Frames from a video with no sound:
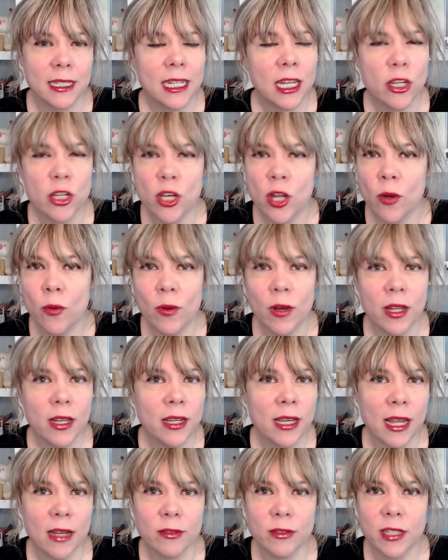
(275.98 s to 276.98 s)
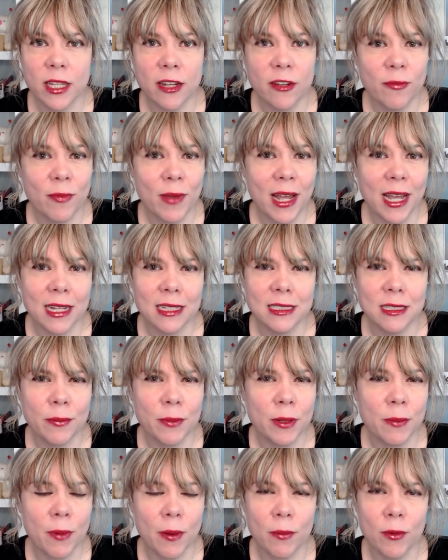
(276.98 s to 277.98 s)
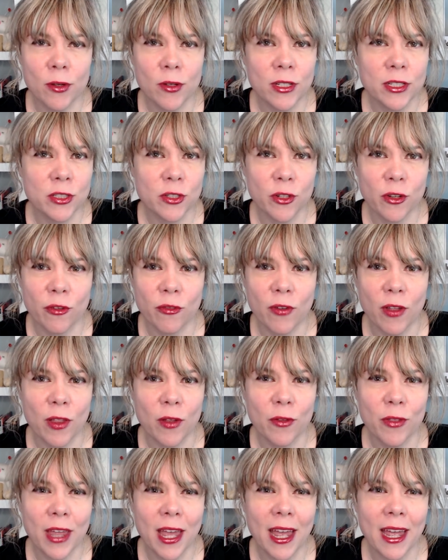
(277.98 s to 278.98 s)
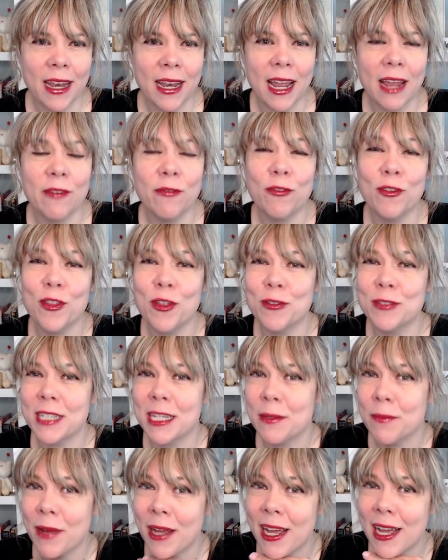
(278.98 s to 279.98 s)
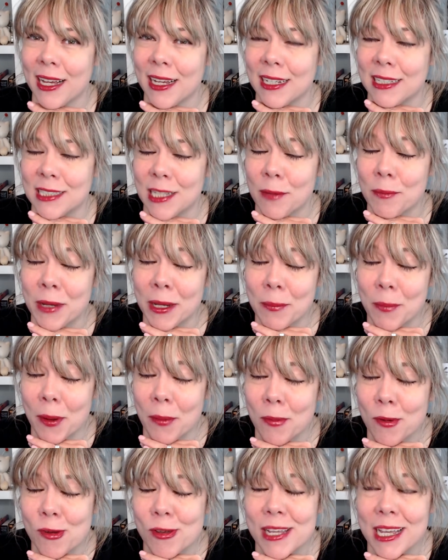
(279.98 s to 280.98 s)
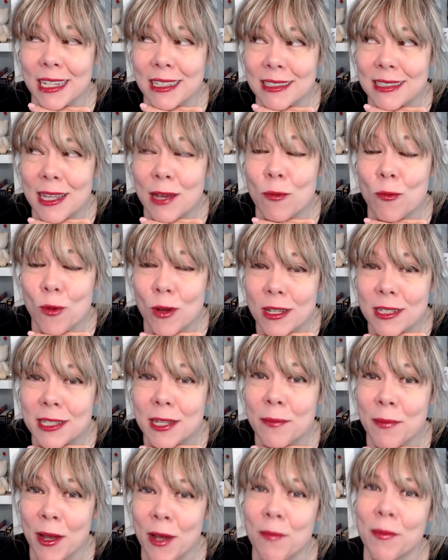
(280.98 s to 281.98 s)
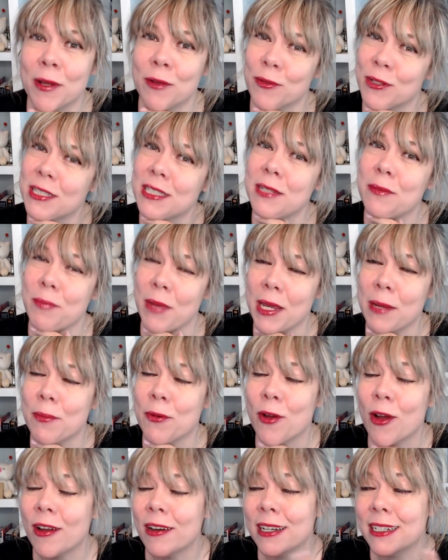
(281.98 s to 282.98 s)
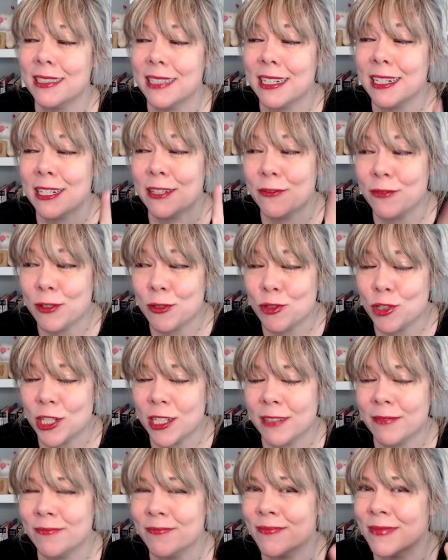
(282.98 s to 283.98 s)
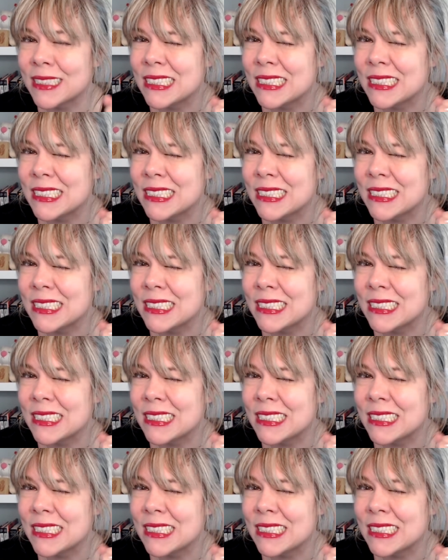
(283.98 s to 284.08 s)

Yet no one outside of my academic bubble is going to follow that. And for those in my academic bubble, yes, that was about my recent paper on identity fusion.